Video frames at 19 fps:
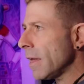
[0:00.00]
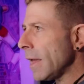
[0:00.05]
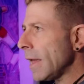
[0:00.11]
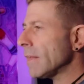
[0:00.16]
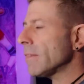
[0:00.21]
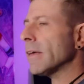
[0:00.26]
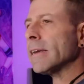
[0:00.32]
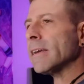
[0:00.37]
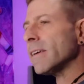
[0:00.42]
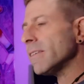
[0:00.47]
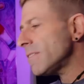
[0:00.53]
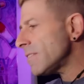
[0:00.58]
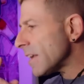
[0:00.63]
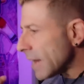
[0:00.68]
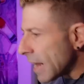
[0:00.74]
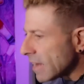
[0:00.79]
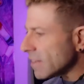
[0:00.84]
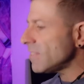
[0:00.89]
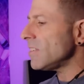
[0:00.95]
And like I
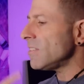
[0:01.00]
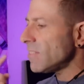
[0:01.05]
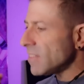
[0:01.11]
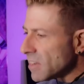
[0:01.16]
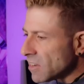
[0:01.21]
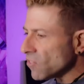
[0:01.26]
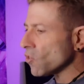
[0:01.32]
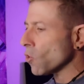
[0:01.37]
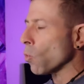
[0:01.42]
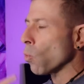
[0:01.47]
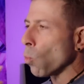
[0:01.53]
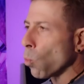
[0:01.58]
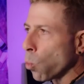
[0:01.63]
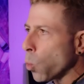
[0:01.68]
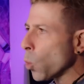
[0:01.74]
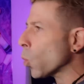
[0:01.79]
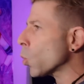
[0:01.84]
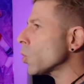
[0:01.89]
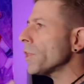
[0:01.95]
said, as these things are
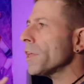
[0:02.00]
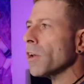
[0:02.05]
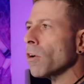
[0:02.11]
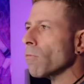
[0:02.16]
whirling